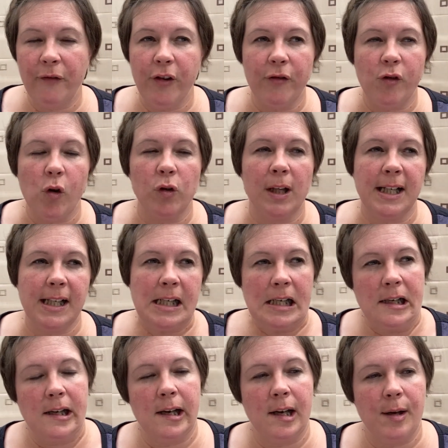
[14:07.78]
got like
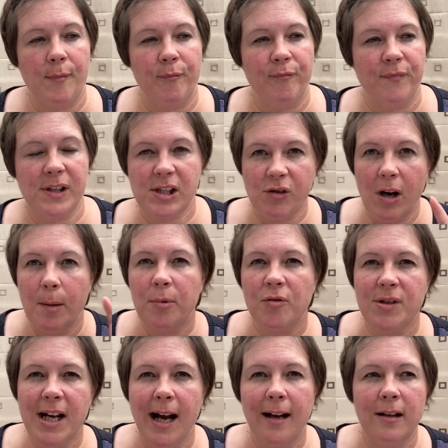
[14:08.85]
Scrabble
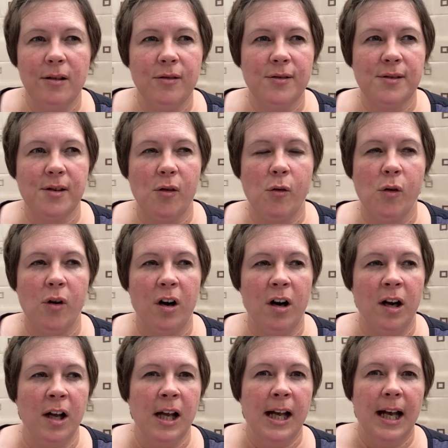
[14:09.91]
tiles or
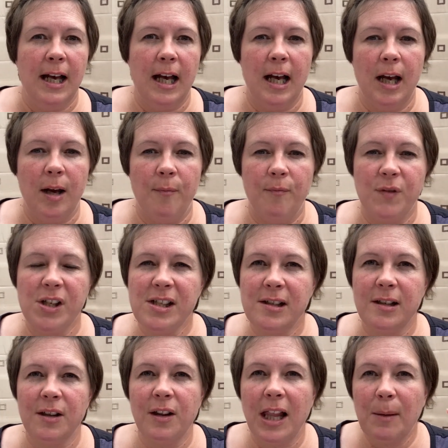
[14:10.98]
just
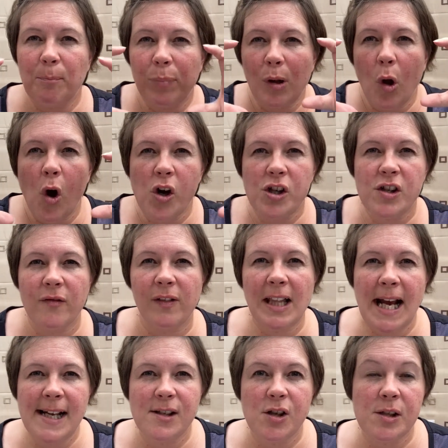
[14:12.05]
like blocks of
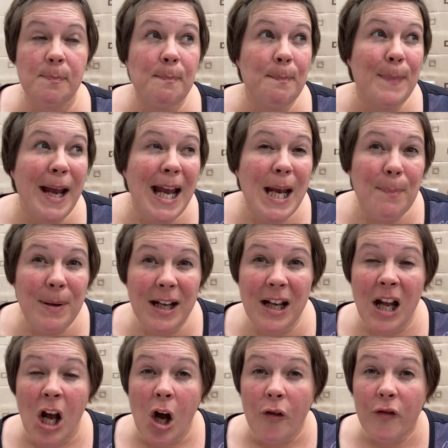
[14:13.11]
letters, maybe
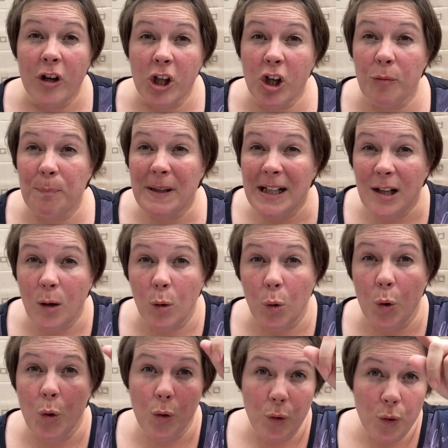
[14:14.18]
there could be
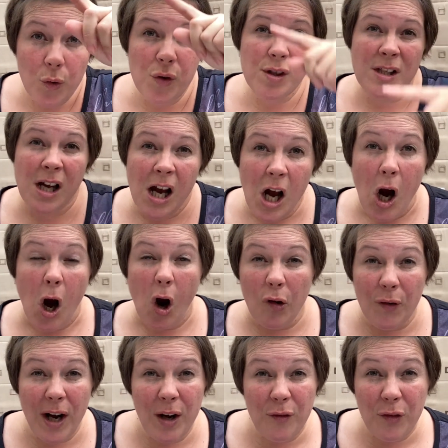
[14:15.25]
clues
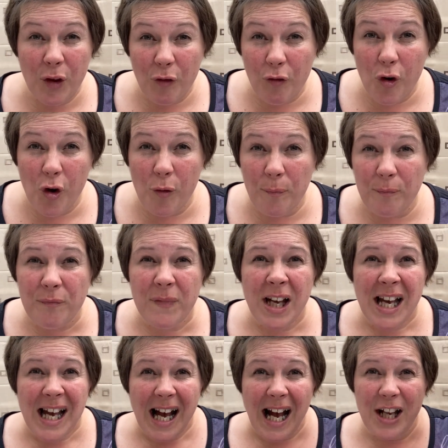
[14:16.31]
around the room,
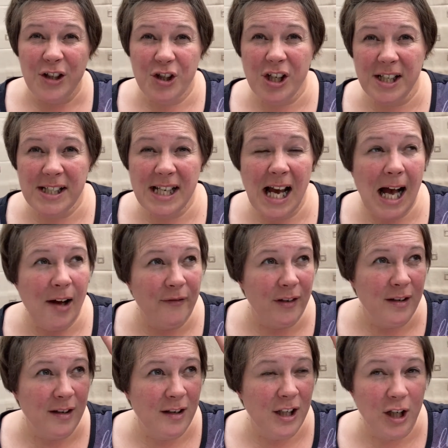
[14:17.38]
and just
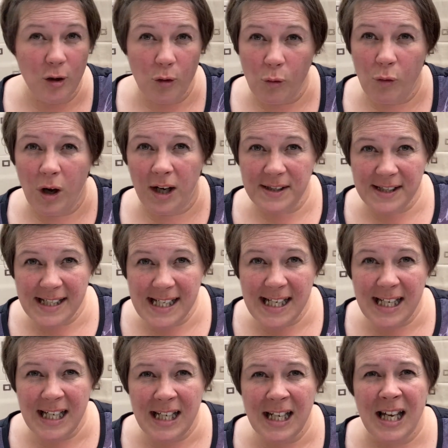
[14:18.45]
having a
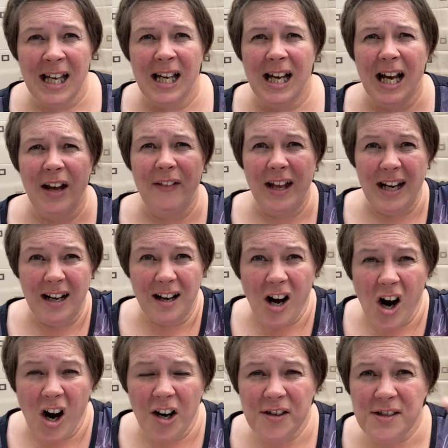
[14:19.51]
C and then an
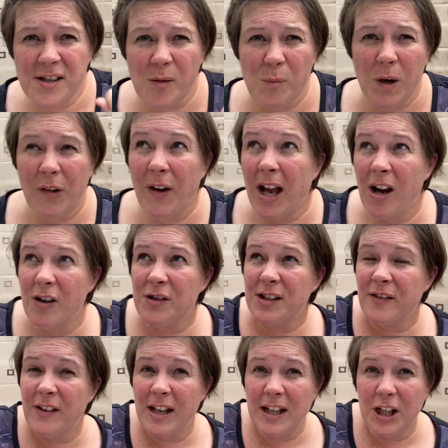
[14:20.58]
R somewhere else
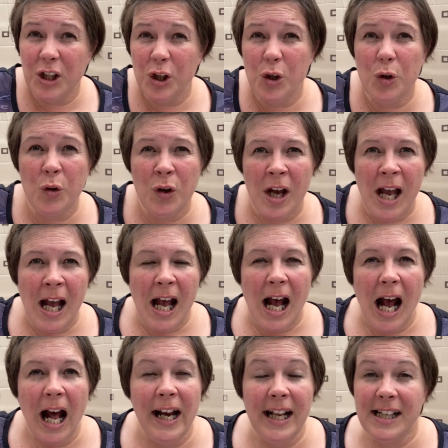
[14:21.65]
and then a U,
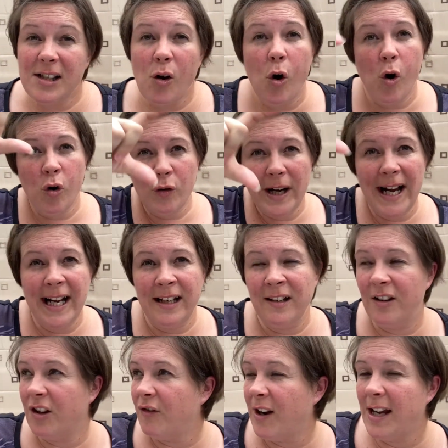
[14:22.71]
and it's all in
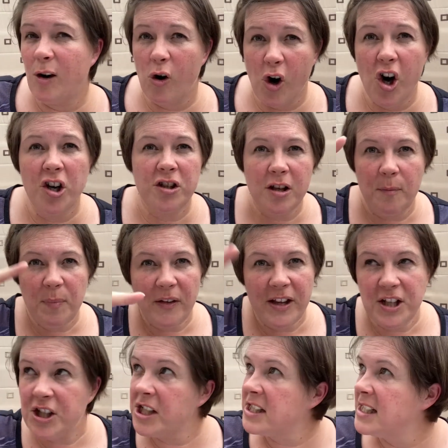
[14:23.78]
the right order, but they
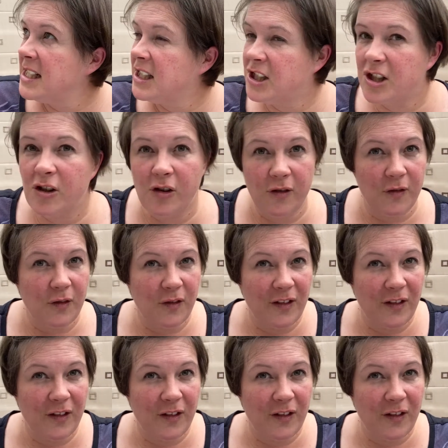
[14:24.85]
just need to